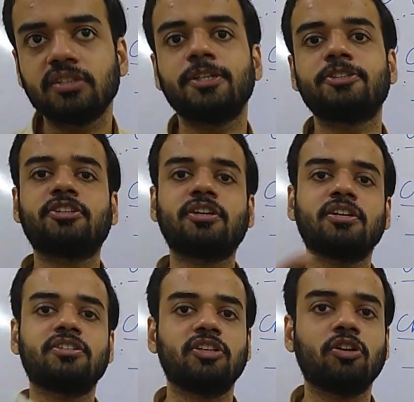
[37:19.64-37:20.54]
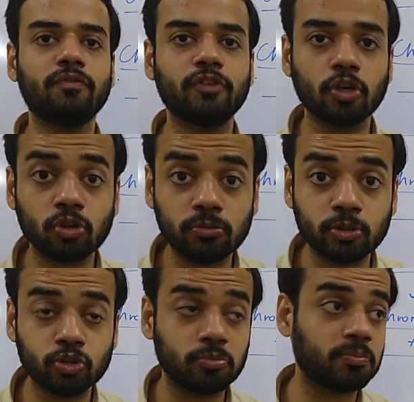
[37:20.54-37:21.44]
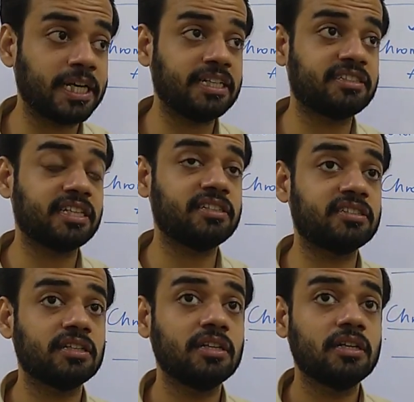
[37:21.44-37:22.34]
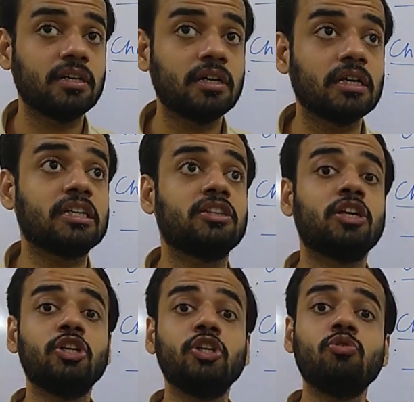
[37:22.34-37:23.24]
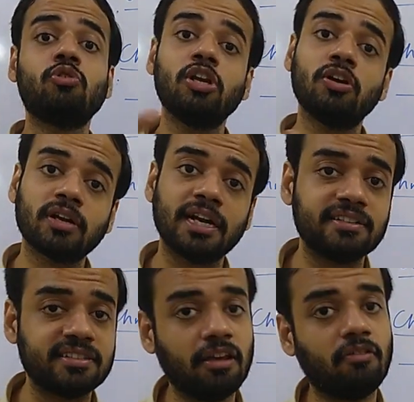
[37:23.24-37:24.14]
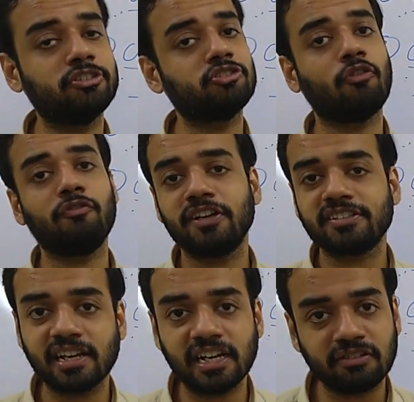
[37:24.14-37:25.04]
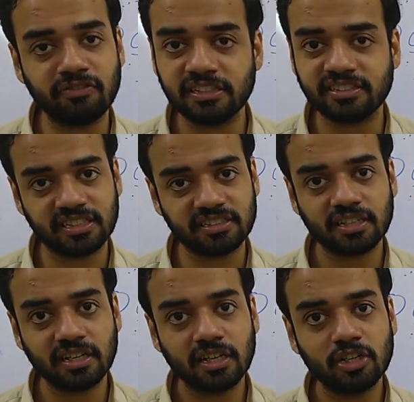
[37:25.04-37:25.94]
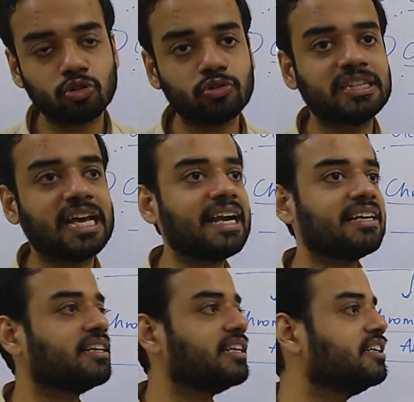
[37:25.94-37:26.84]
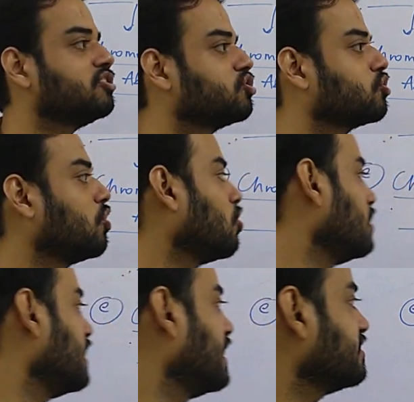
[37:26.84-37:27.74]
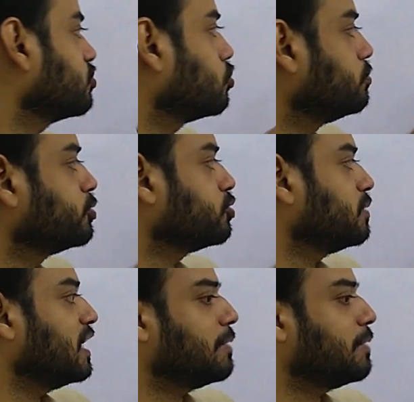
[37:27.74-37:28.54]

the structure of the chromosome might change, the nucleotide sequence obviously it will change. So that is called as chromosomal